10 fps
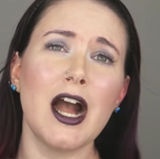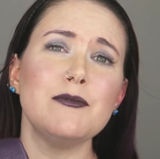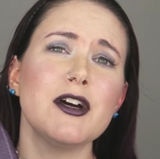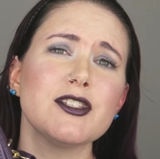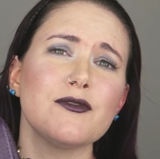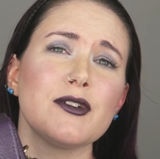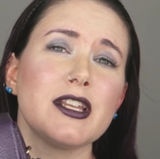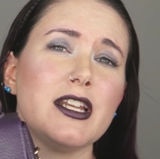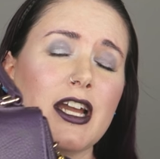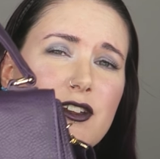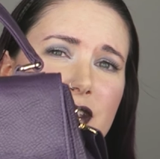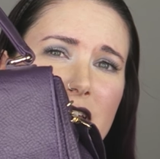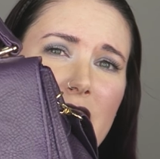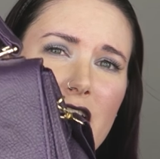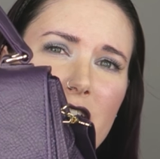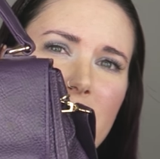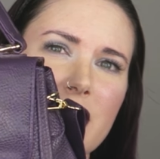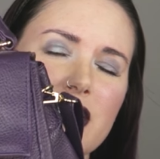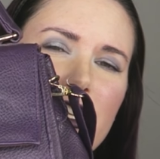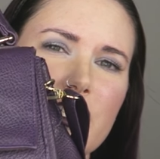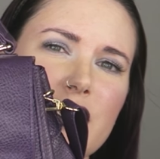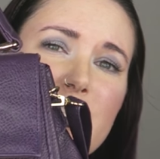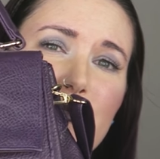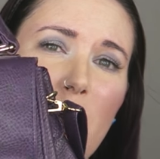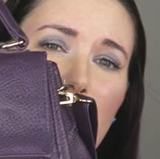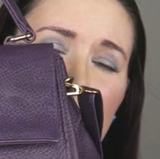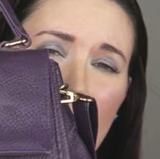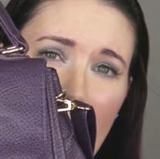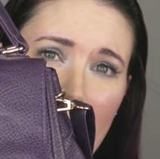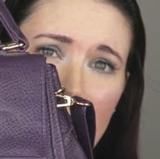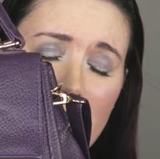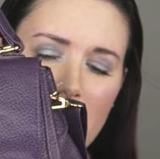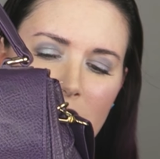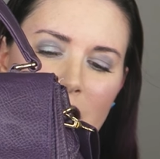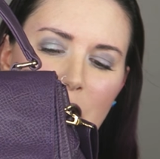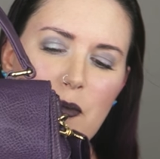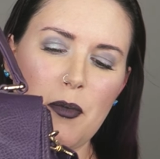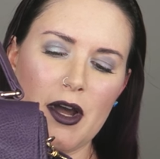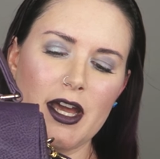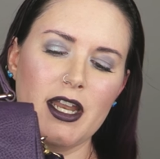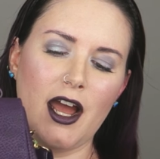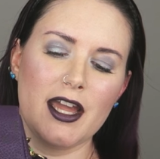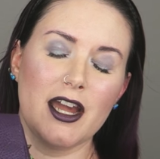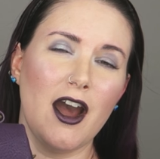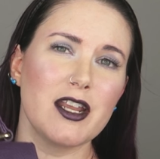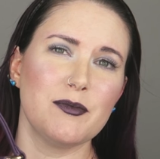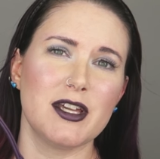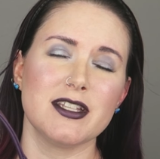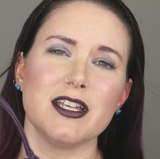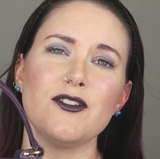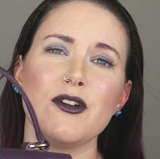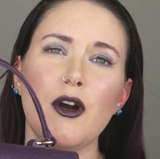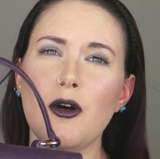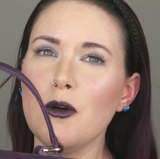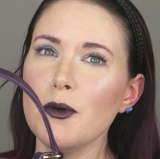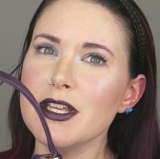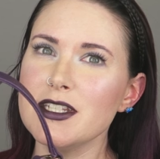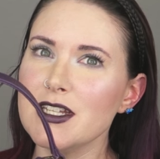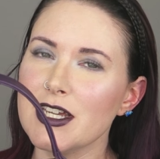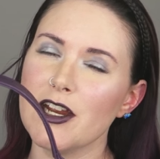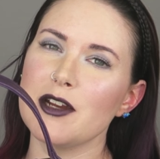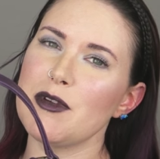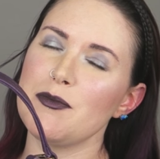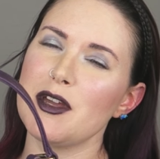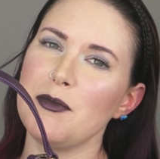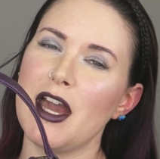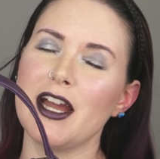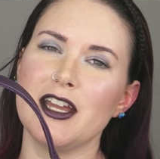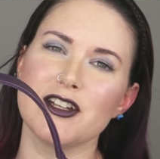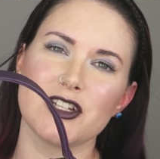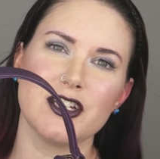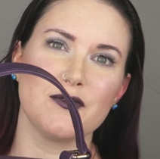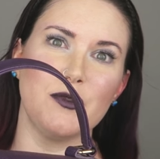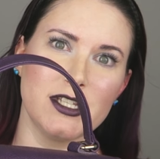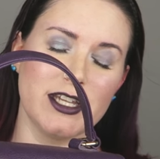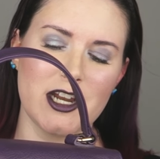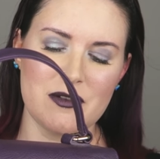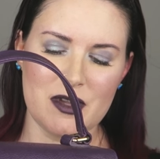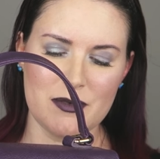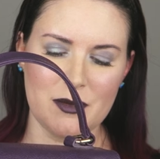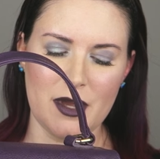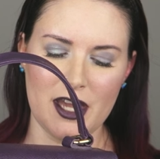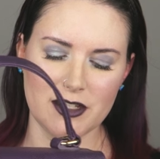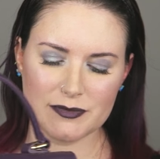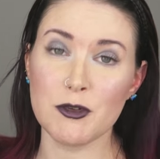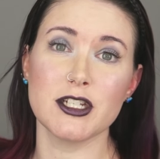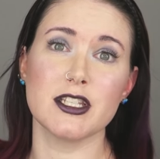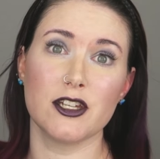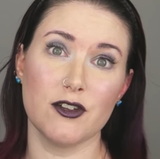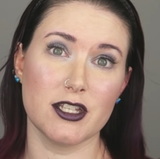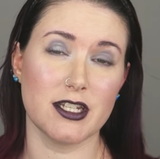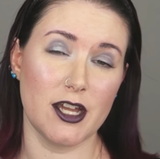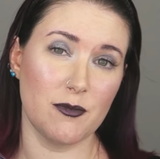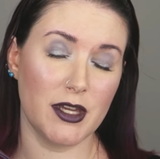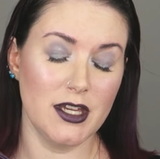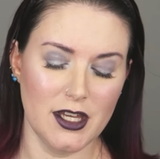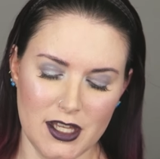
I'm also really not used to carrying such a small bag, but I got it because I don't always need to carry my big bag. I usually just want to carry my big bag, which is the Gunas Naomi.